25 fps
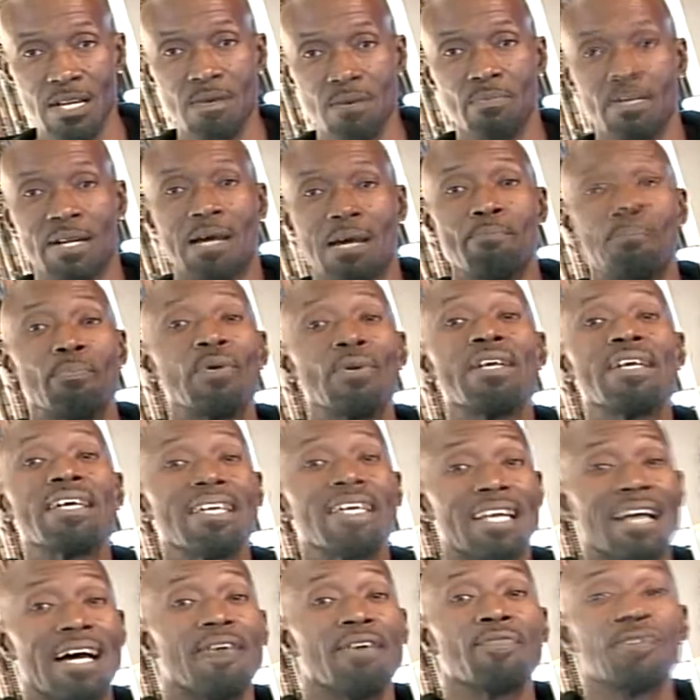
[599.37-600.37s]
But I'm putting
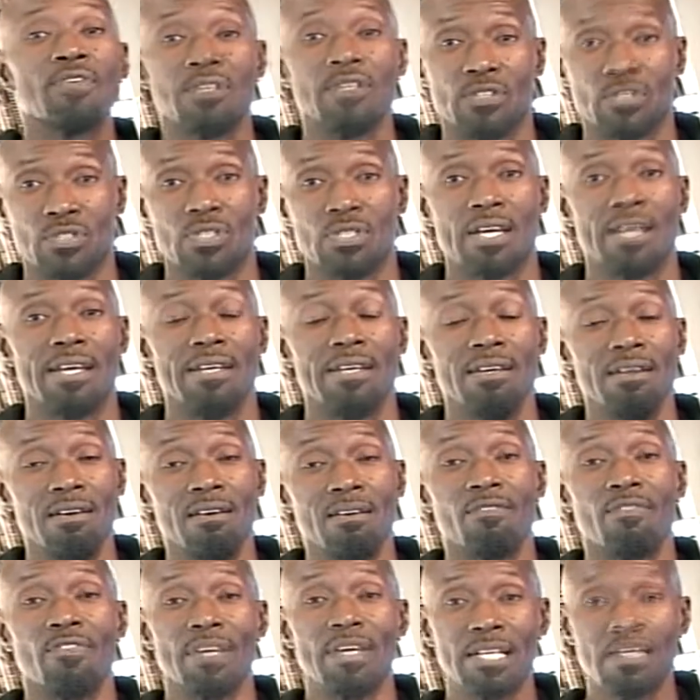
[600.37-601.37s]
it out there to say,
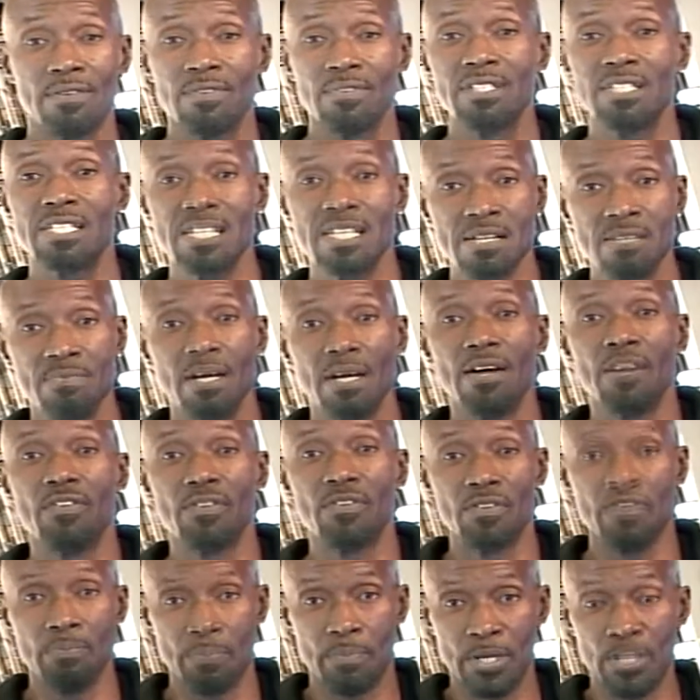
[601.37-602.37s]
think of a team other
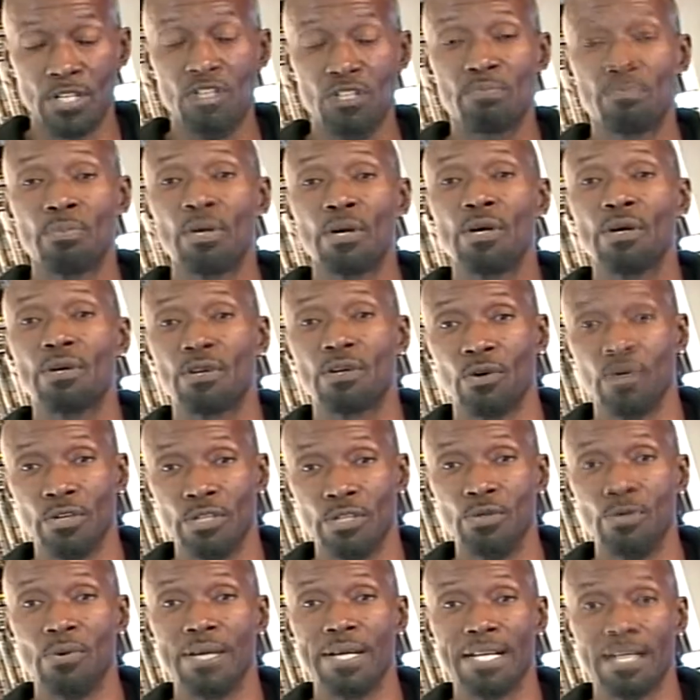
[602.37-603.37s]
than Pittsburgh or
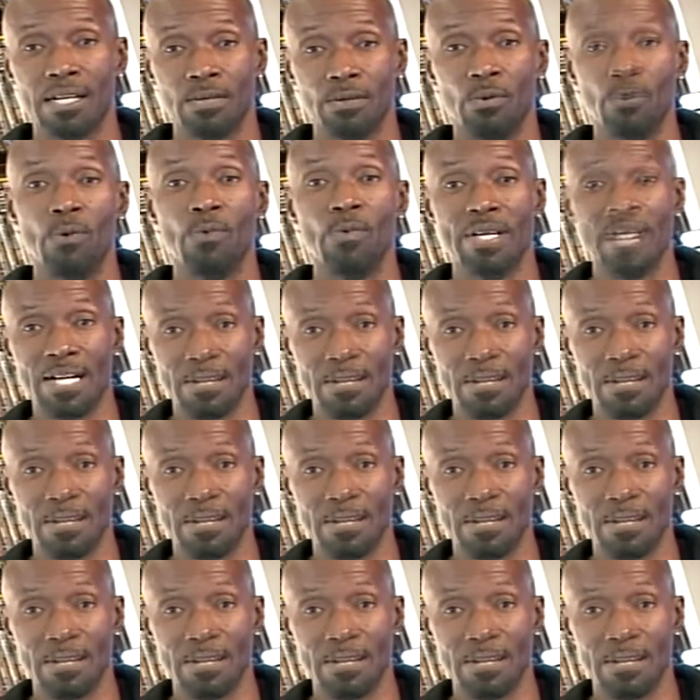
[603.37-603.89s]
New England when we come